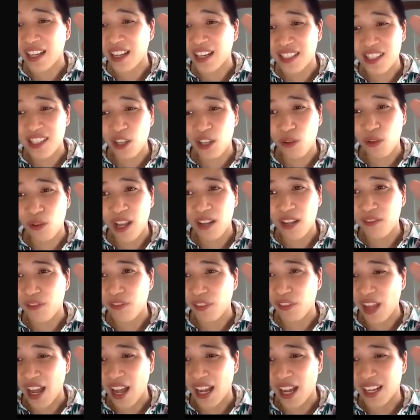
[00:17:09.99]
It's a red
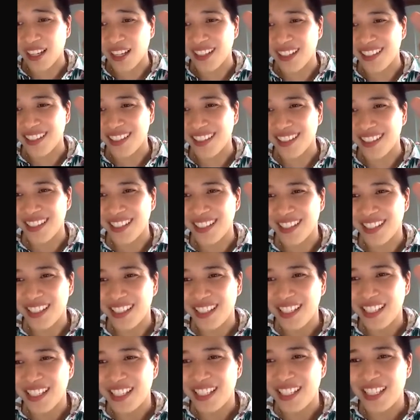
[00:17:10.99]
flag.
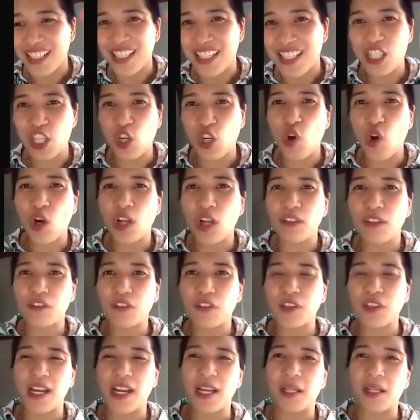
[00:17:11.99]
It's a call
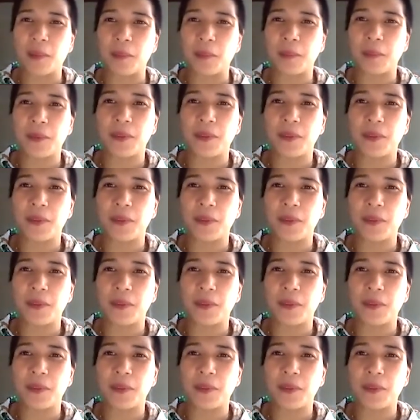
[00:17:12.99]
for help.